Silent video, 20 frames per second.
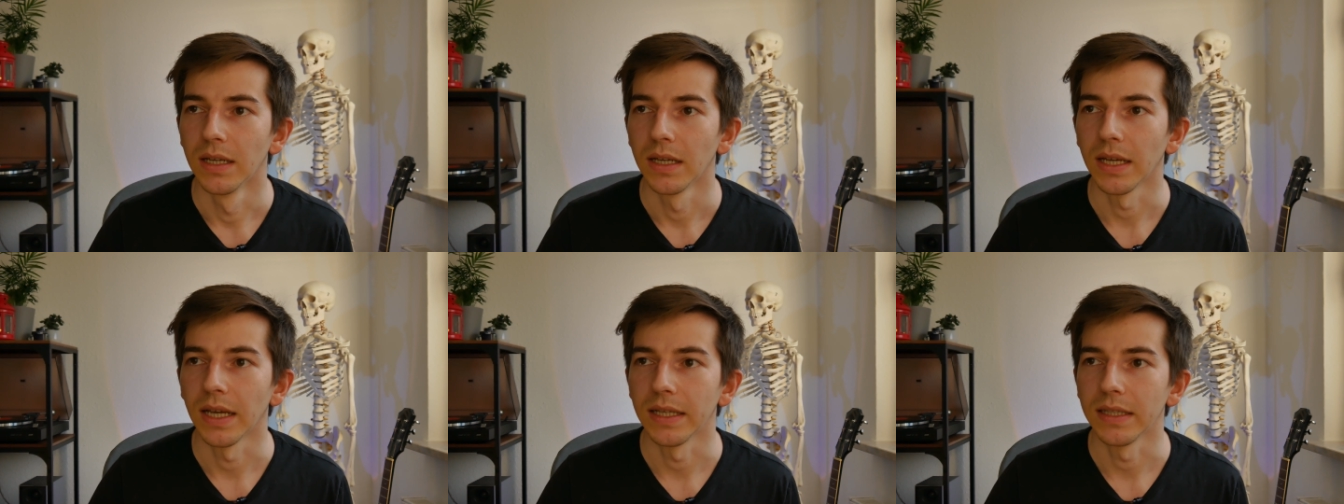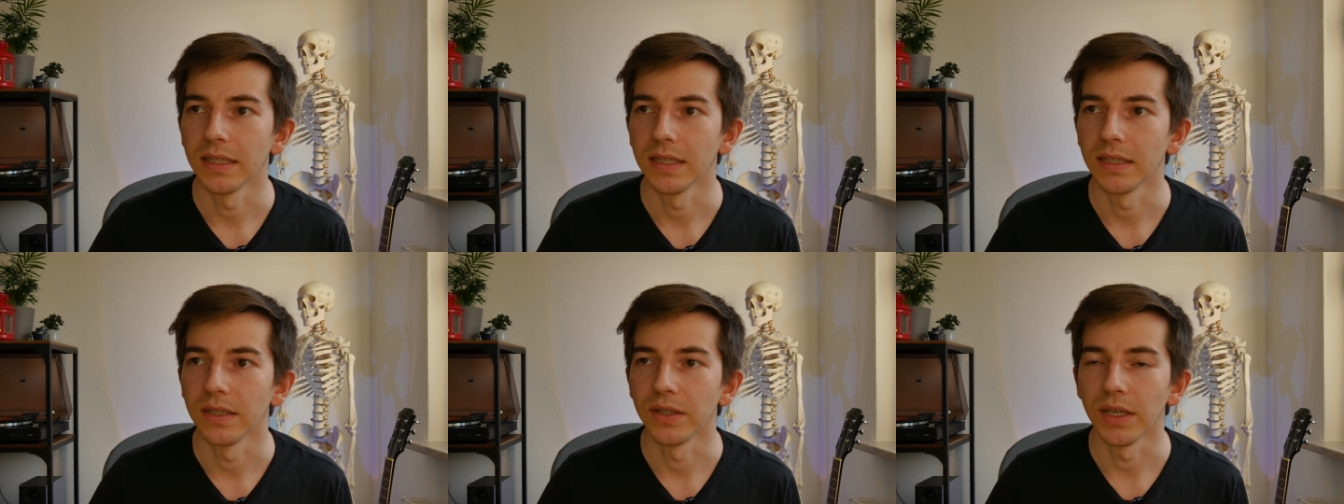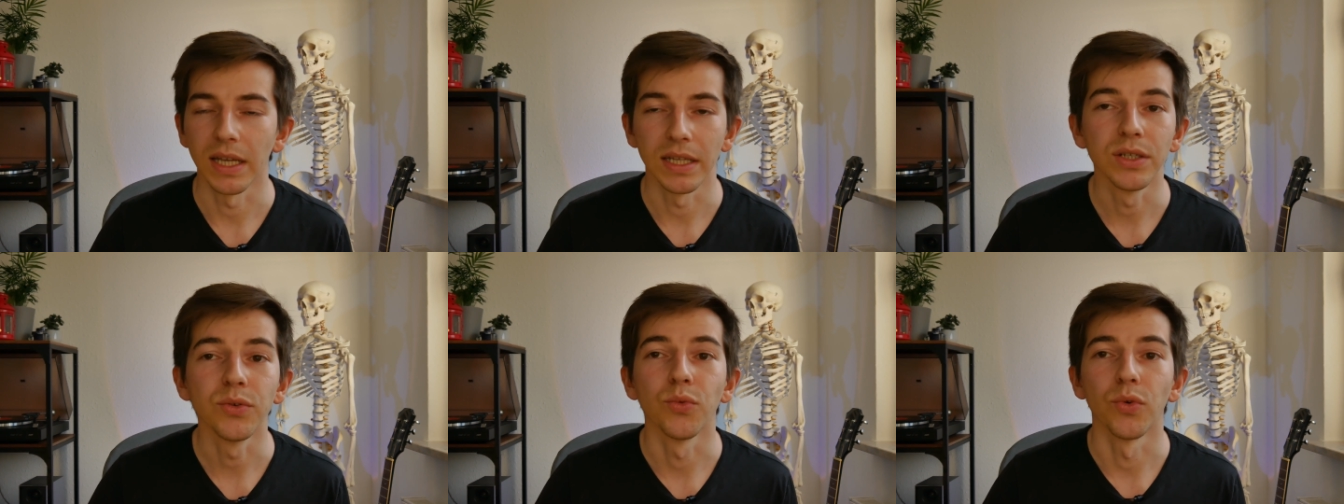
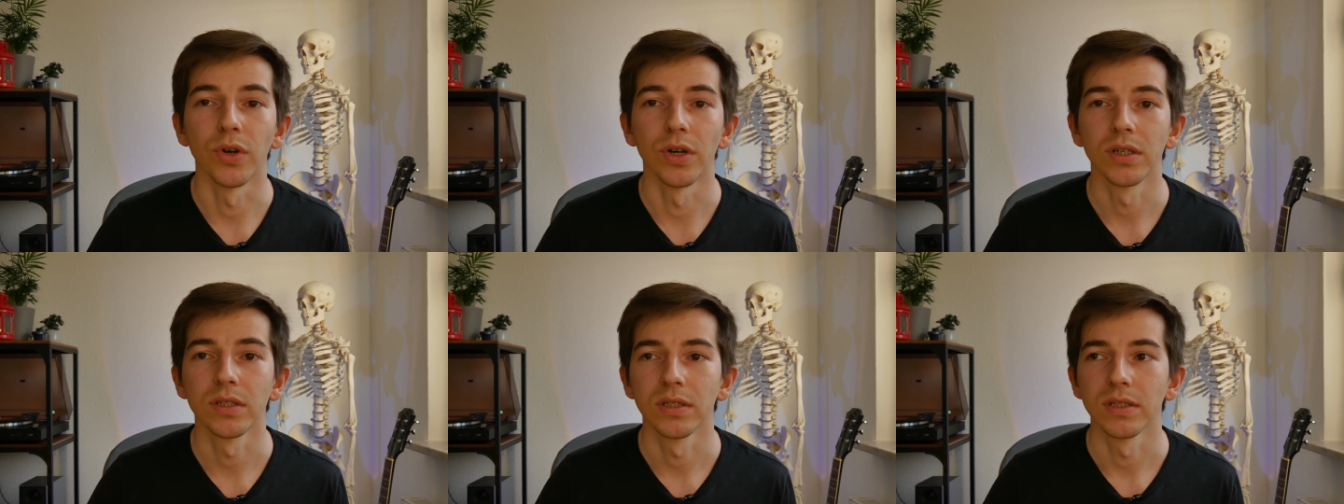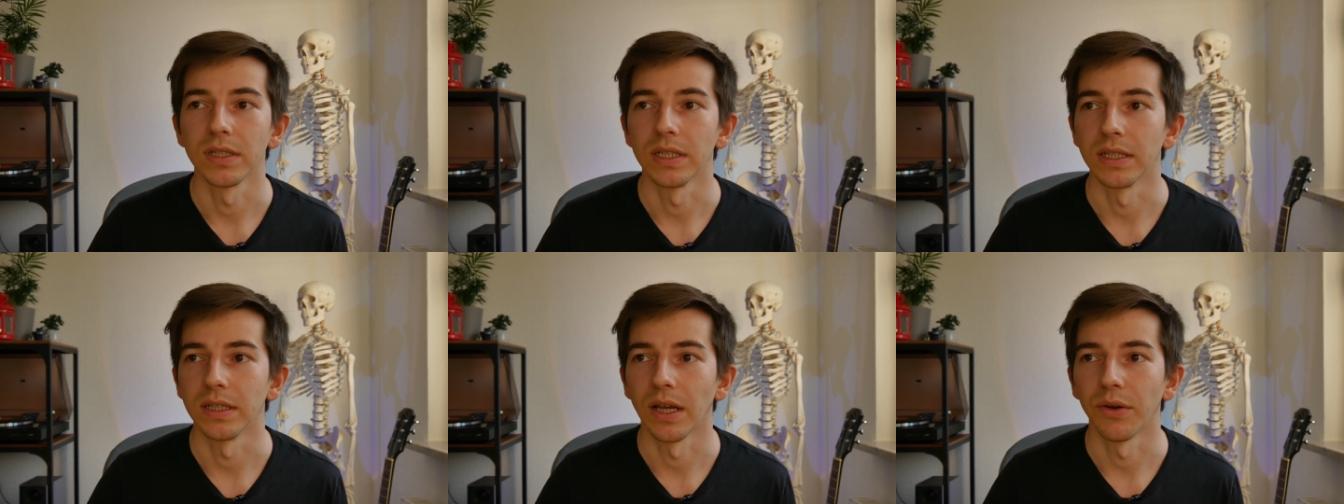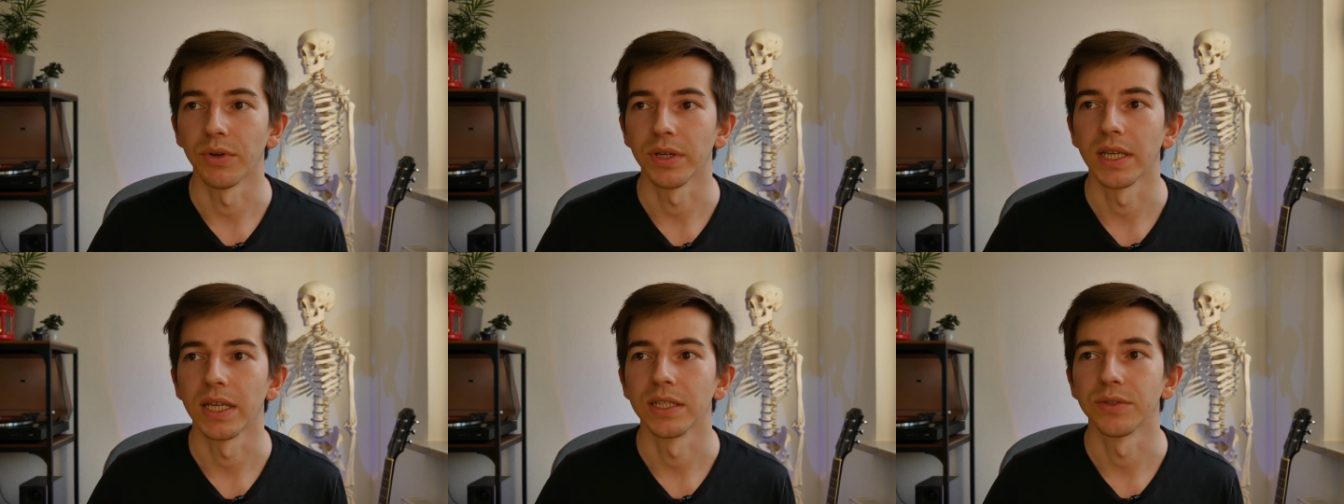any any word. In
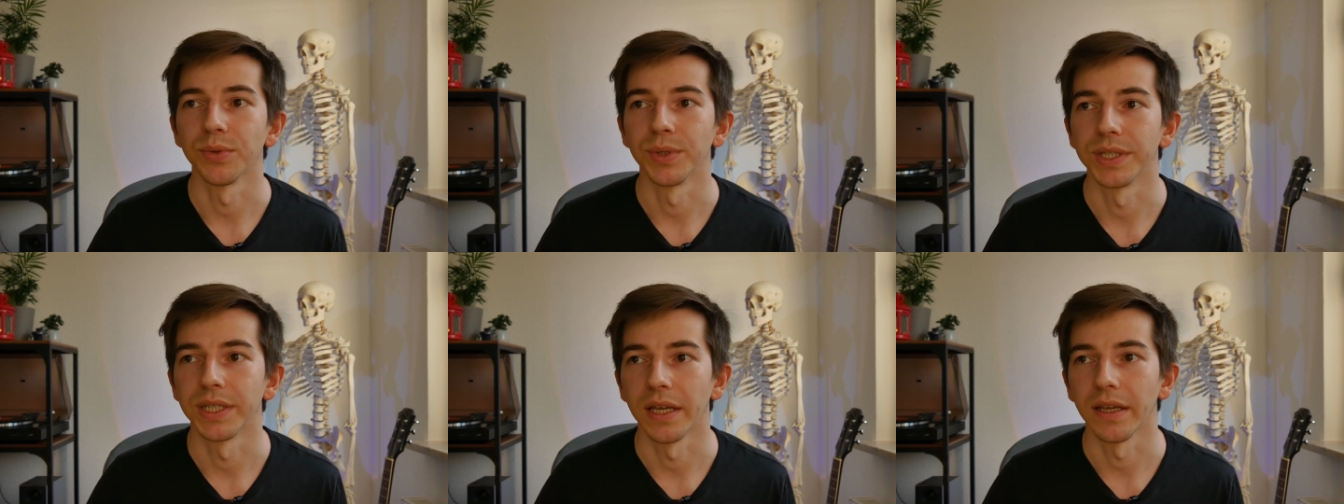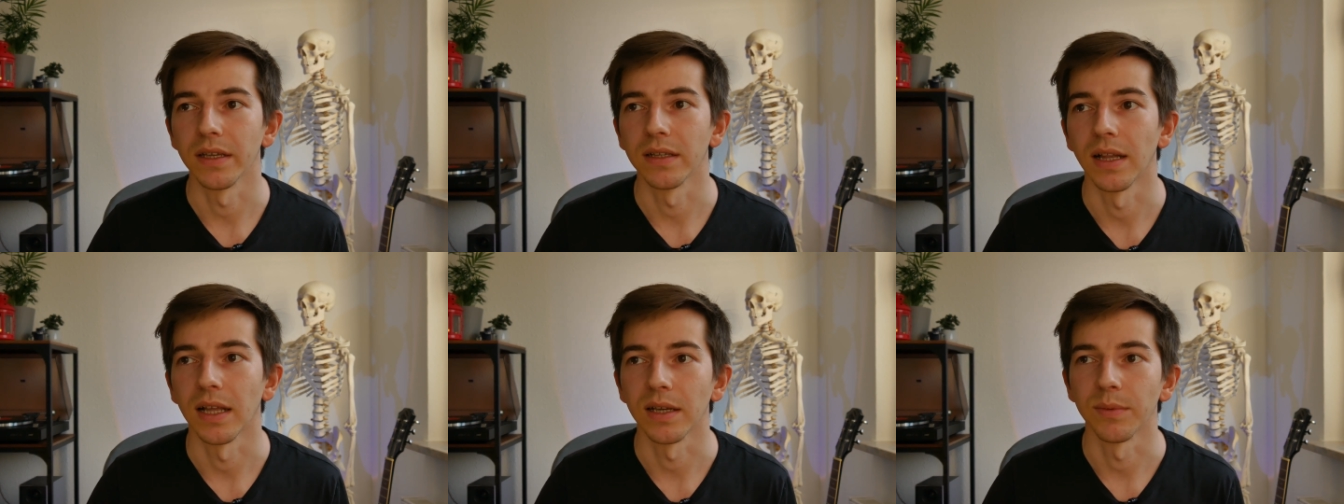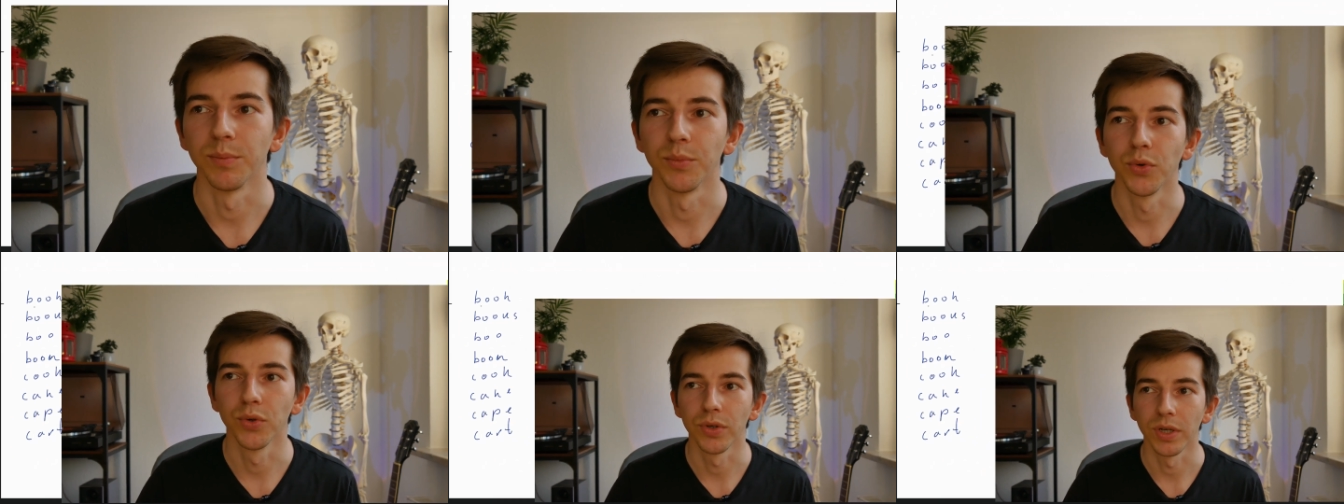our case, we take
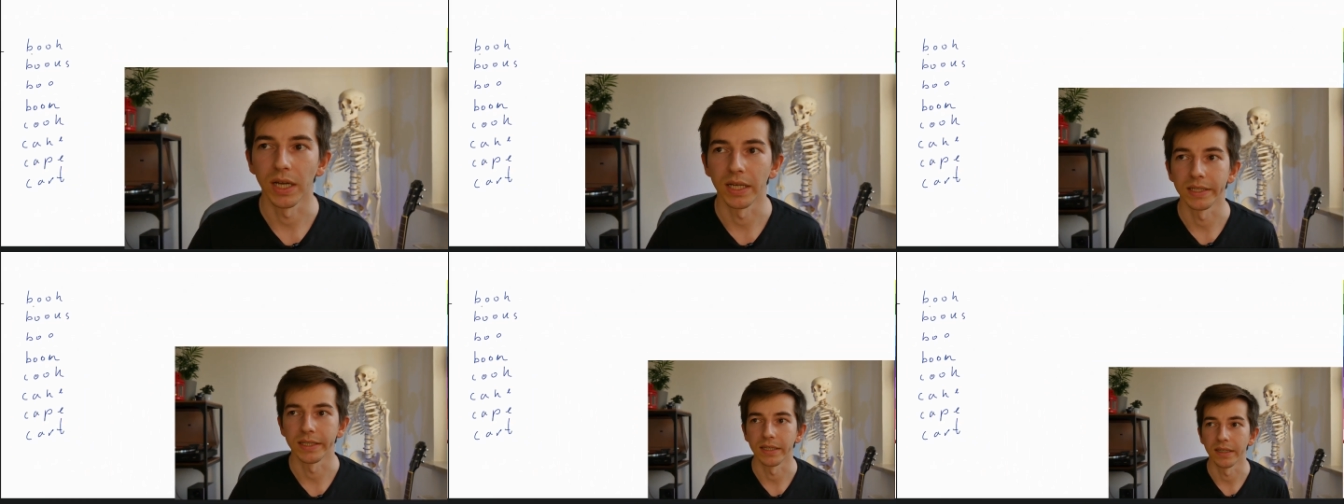like book as